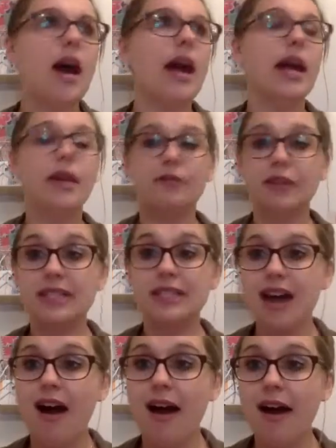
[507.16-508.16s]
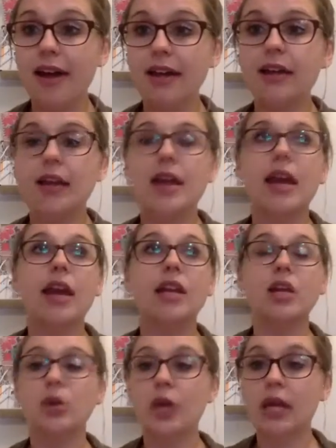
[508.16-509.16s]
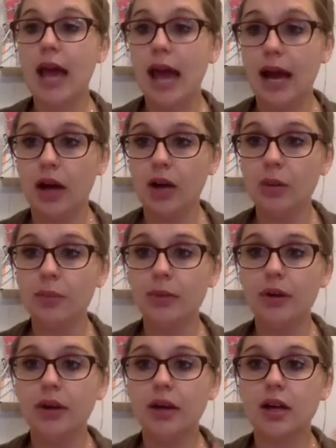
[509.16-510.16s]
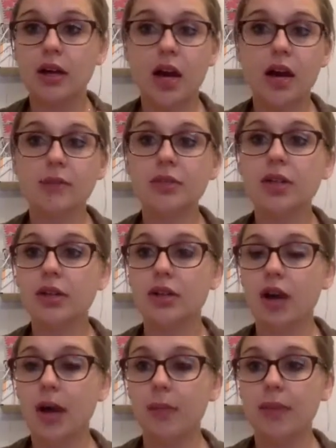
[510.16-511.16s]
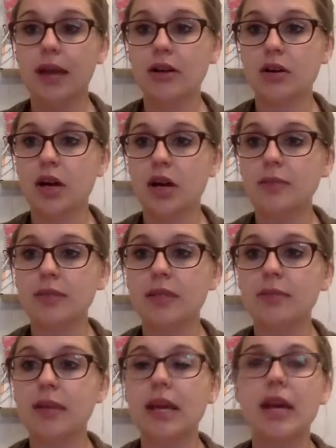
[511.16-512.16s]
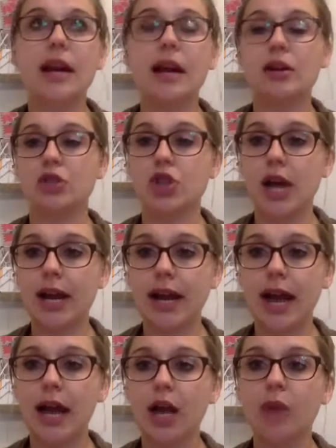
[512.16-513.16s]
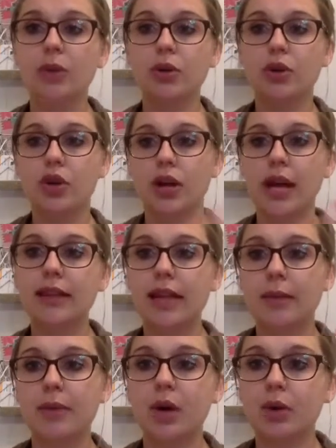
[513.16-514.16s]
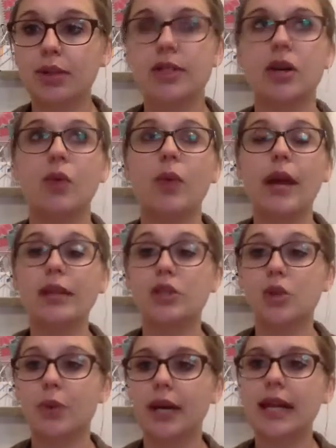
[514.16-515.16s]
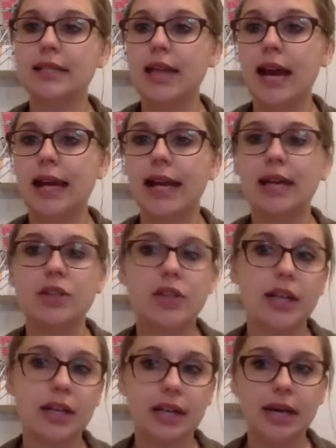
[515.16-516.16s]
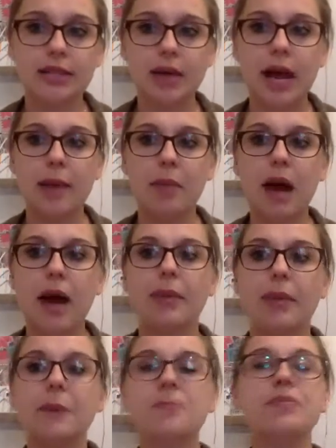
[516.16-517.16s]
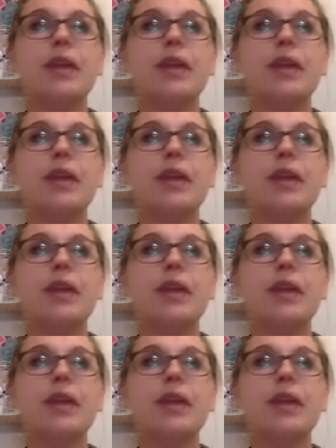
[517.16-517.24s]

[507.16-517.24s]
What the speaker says: If it's not, and you need help, come to your upline or come to me, and I'll try to help you create that post in a way so it is eye-catching and it is eye-popping.